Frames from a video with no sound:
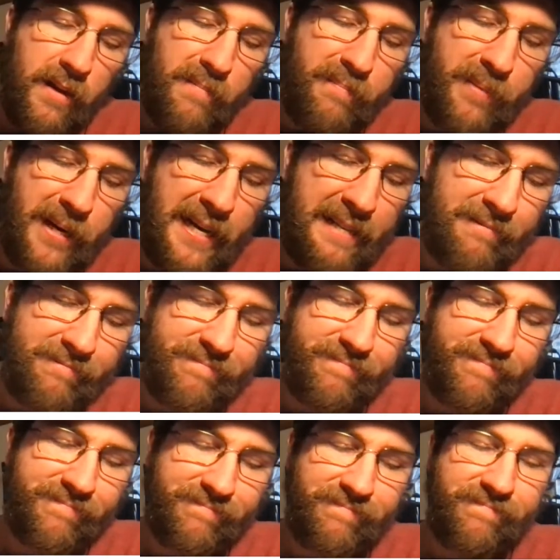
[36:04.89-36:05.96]
But,
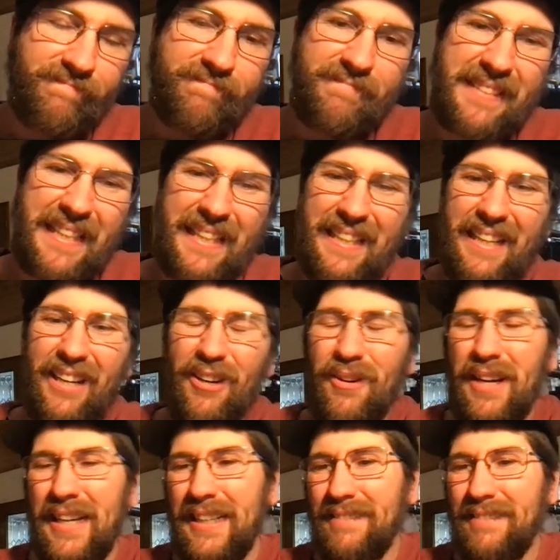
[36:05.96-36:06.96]
you know,